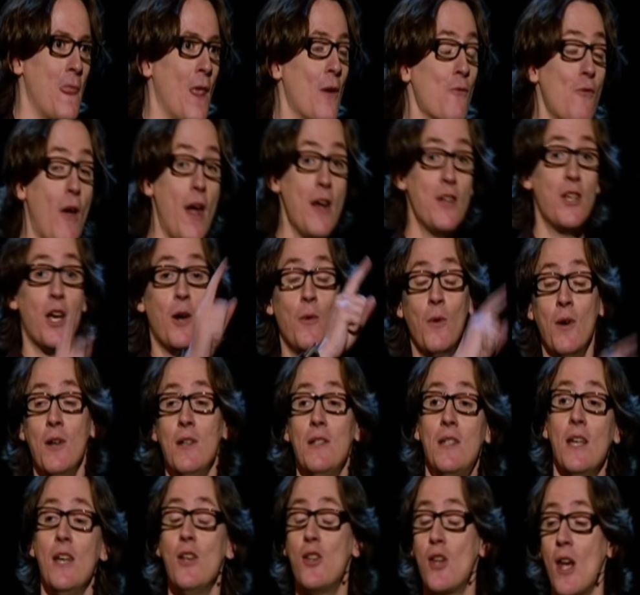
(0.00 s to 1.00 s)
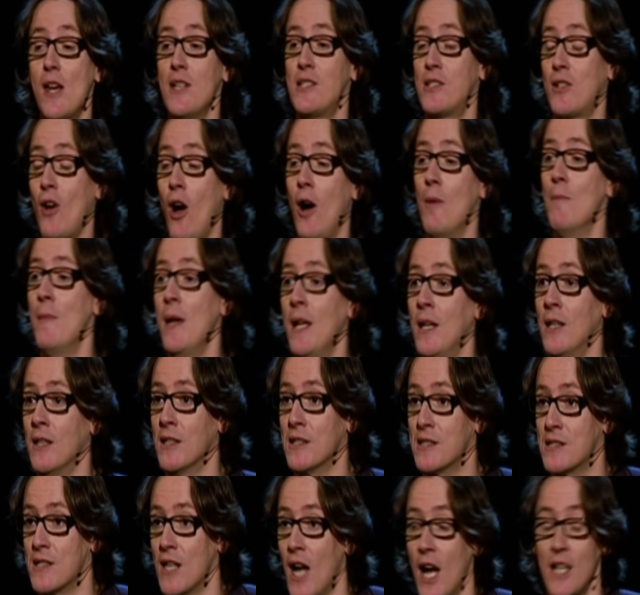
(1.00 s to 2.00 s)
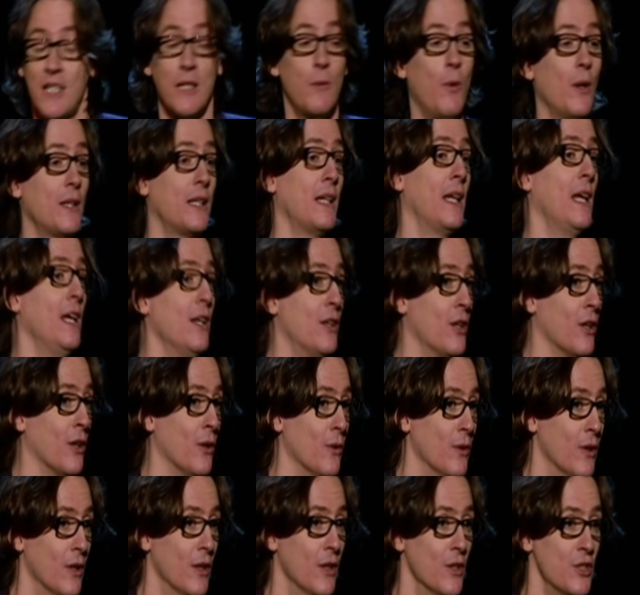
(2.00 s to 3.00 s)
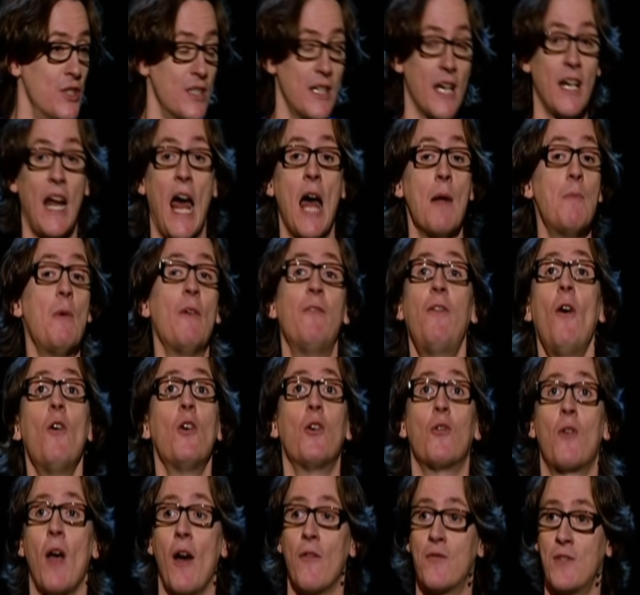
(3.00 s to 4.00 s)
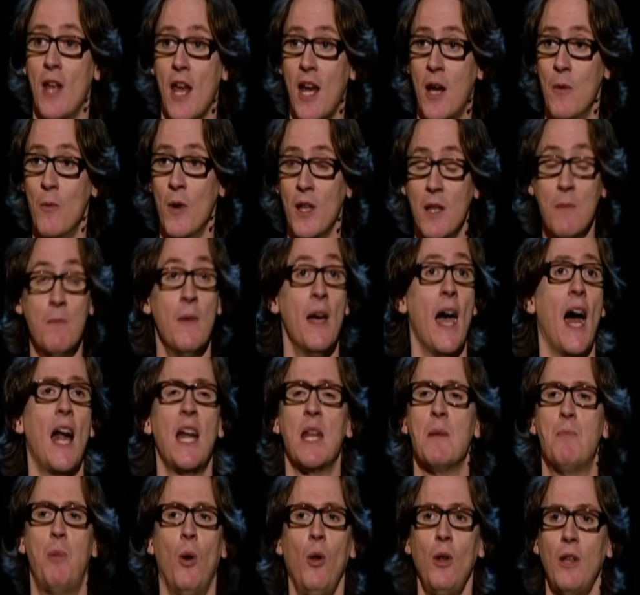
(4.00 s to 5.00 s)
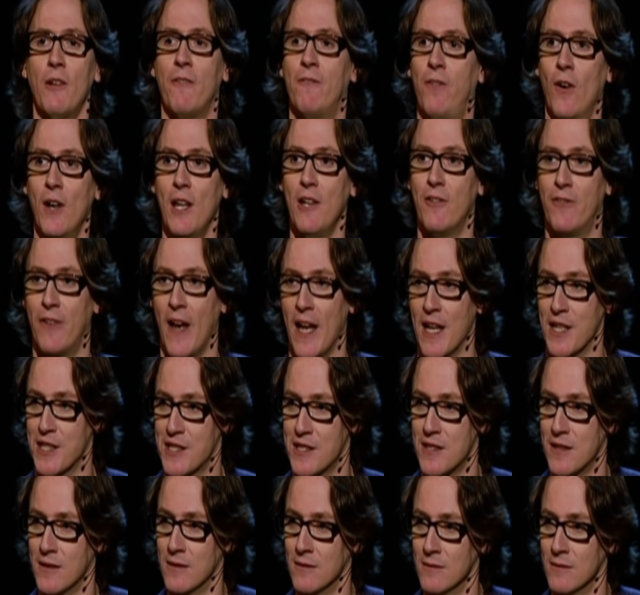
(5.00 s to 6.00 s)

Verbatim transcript: Radio 1 DJ Scott Mills. I said, What did he do? She said, I had my photograph taken with him and he pulled a funny face.